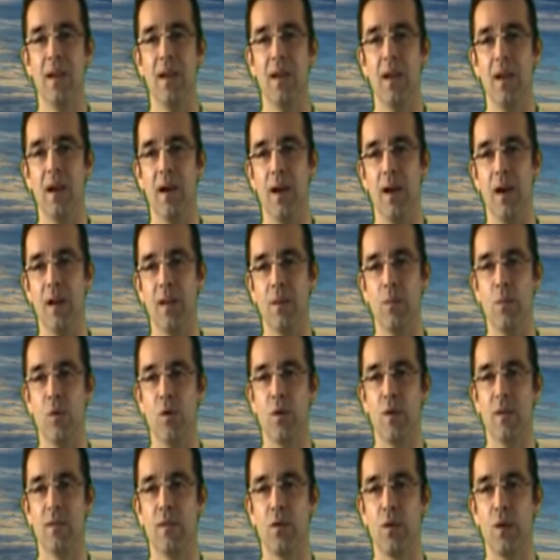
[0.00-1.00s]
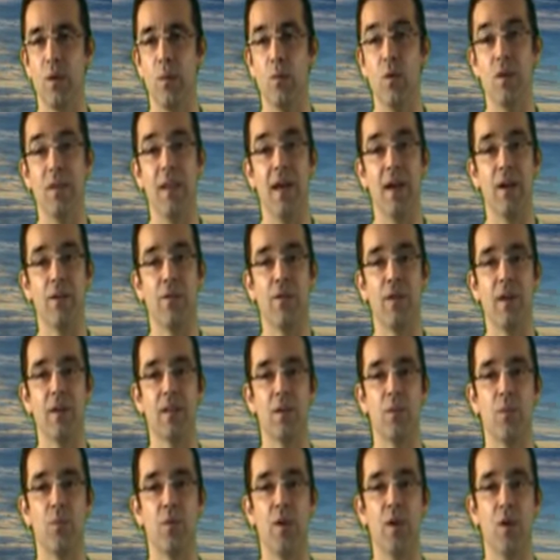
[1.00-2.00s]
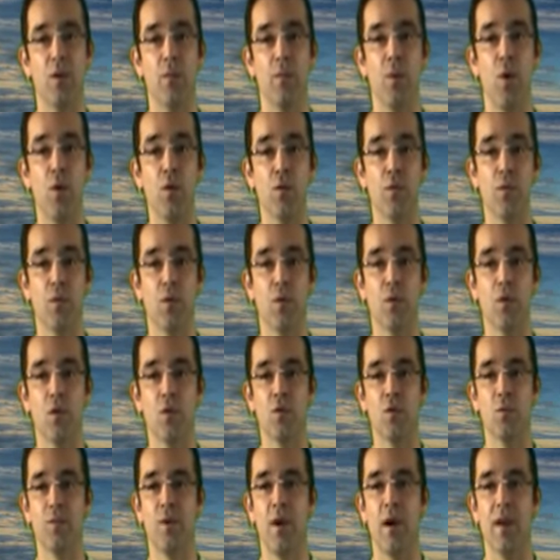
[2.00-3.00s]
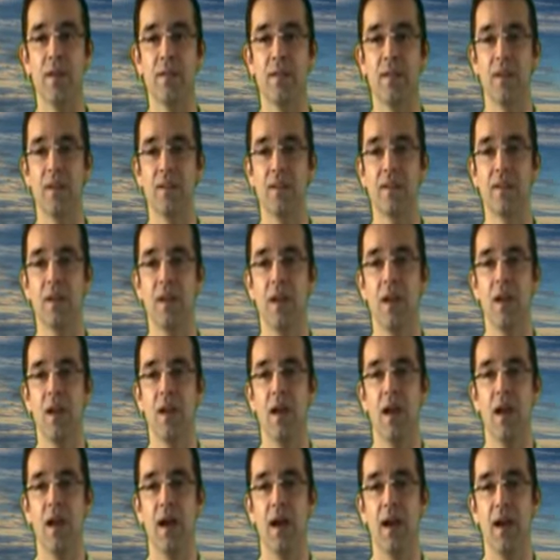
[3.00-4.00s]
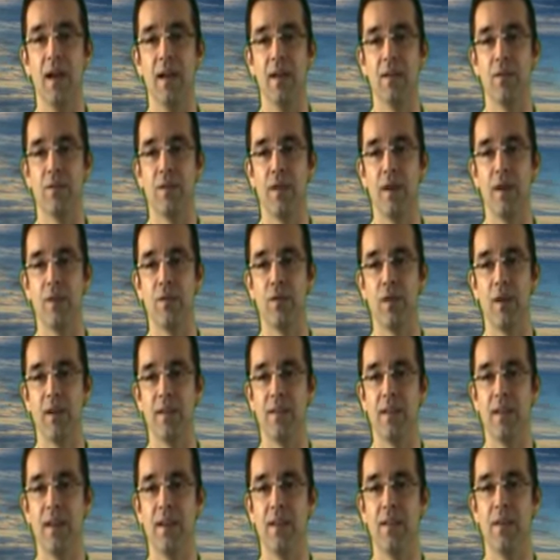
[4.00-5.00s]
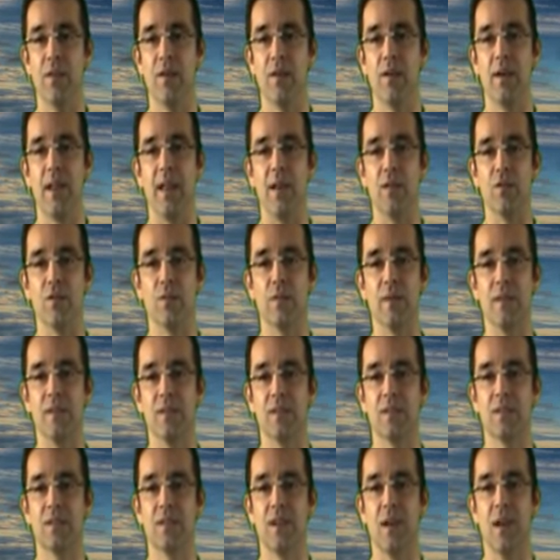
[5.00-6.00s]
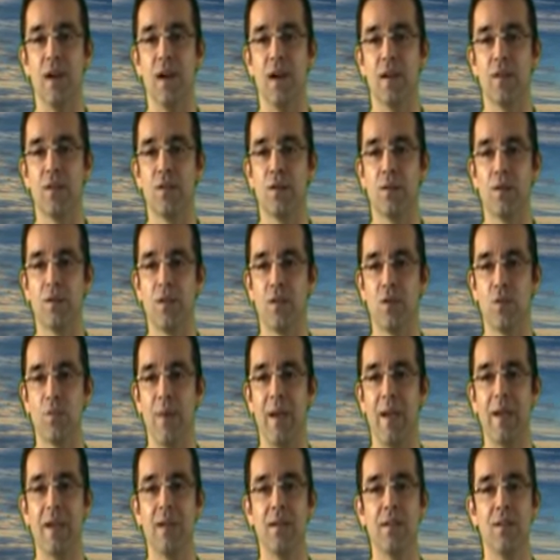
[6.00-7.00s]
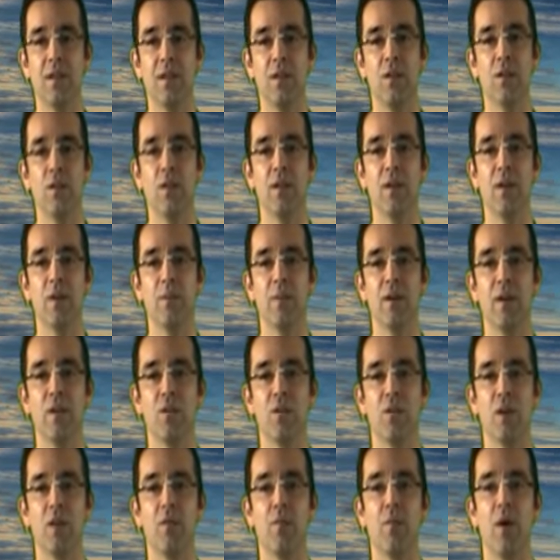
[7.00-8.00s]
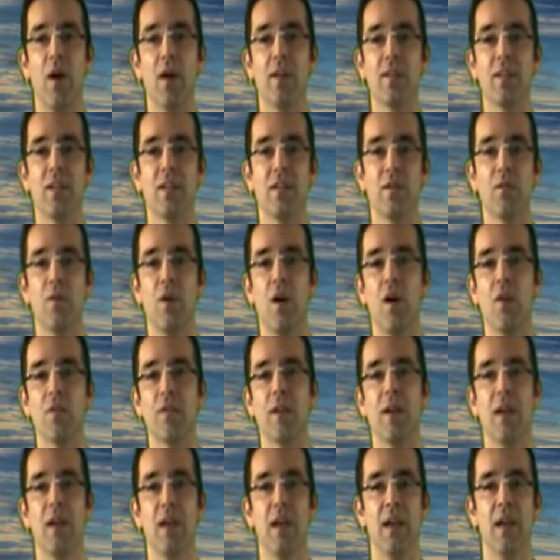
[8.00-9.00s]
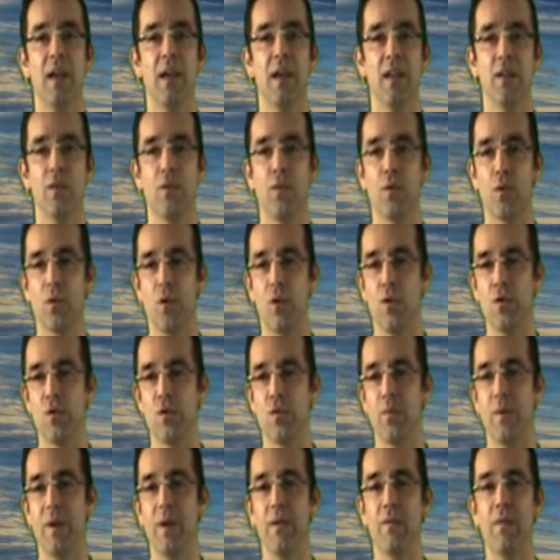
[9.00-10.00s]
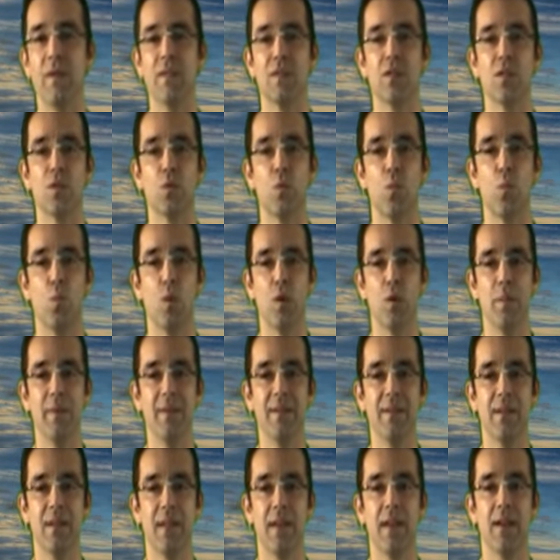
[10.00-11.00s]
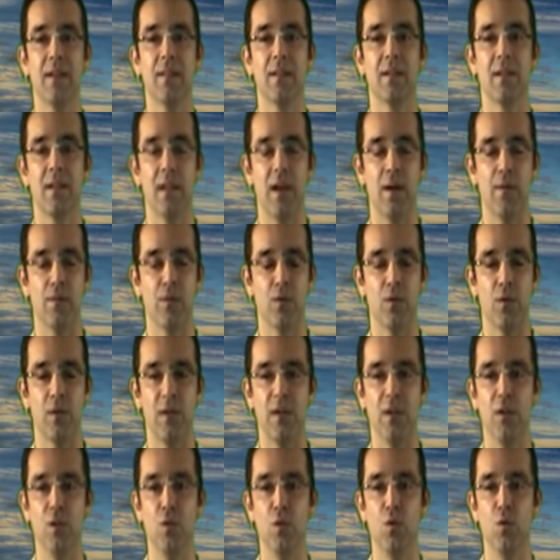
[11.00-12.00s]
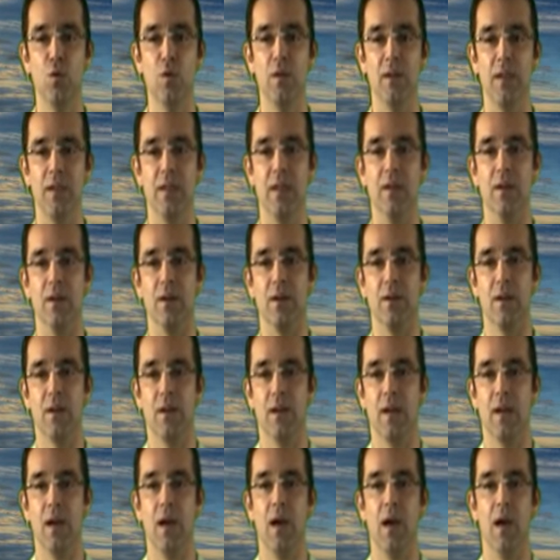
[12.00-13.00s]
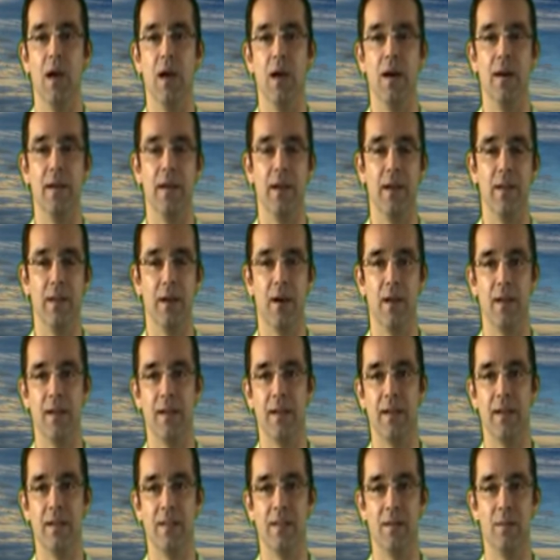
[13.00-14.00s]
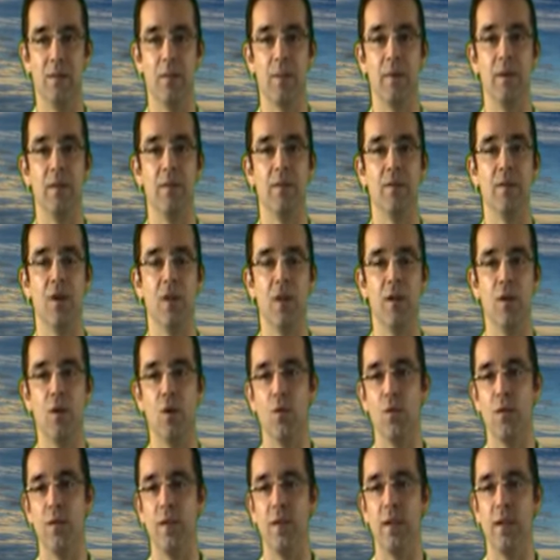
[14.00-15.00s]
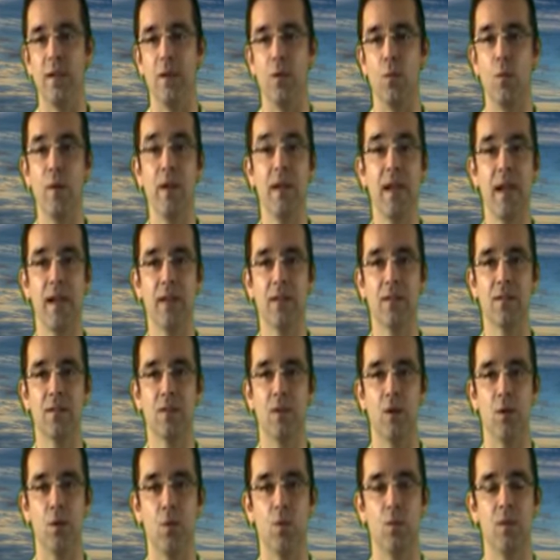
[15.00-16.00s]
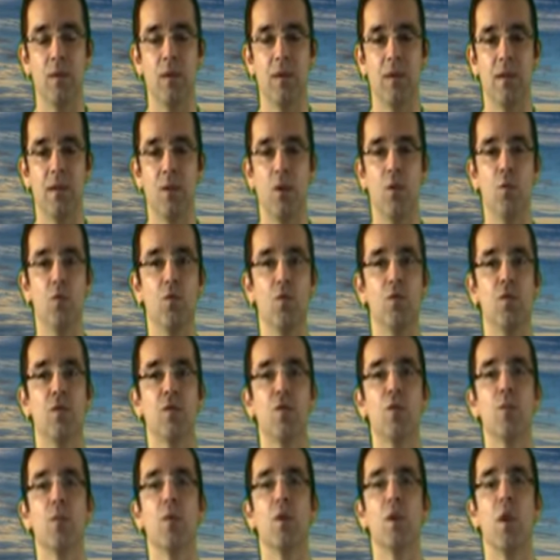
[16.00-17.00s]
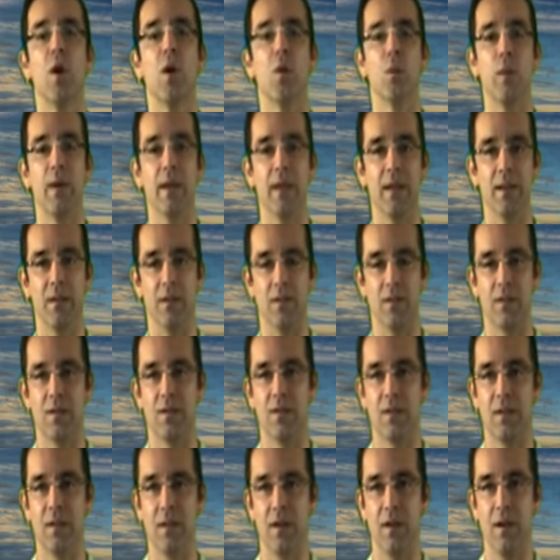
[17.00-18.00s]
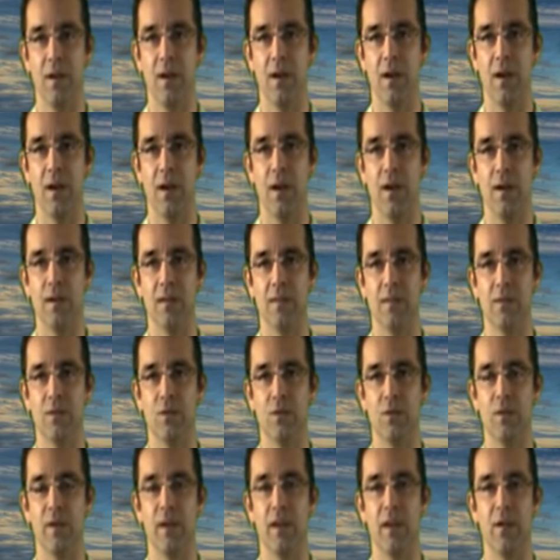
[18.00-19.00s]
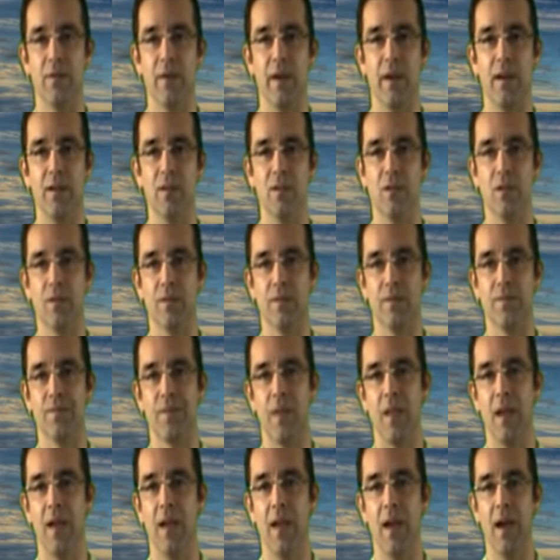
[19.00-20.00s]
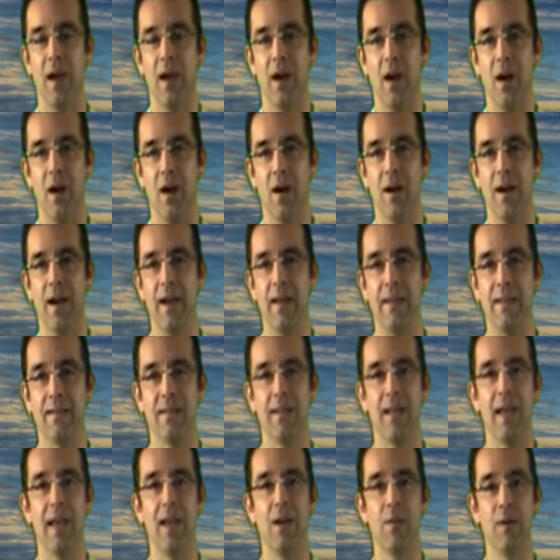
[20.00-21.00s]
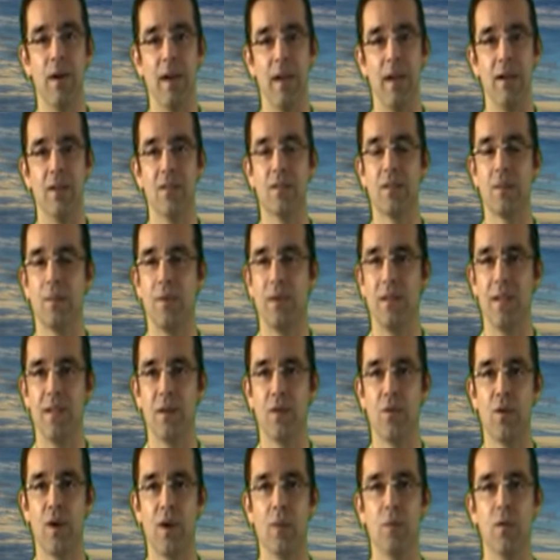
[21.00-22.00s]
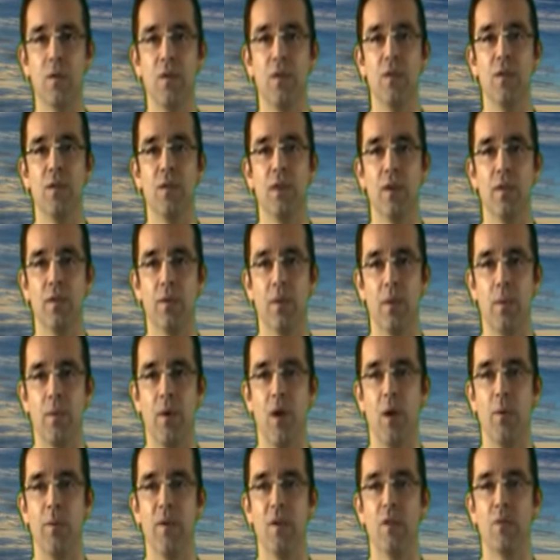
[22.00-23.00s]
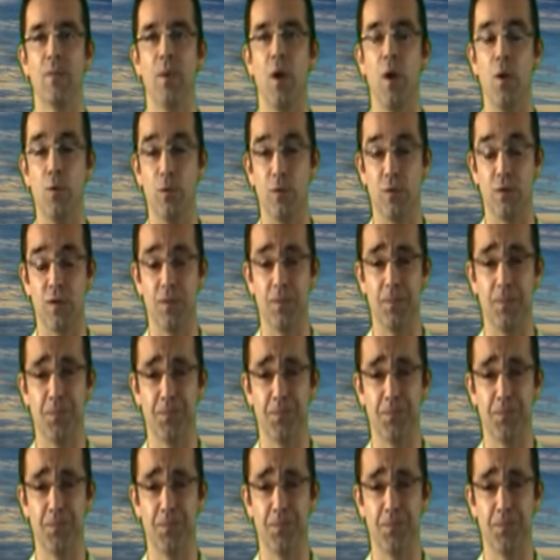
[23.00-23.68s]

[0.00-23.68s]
The moratorium will not affect the pre- or post-foreclosure process, as Fannie and Freddie said in their announcements. Servicers may continue the administrative process involved in the foreclosures, but evictions will be delayed until after the new year. Now, the holidays seem to be falling over the weekend, so no super long weekends to take advantage of. All right. Anyway, here's some incredible news here from the Palm Beach Post.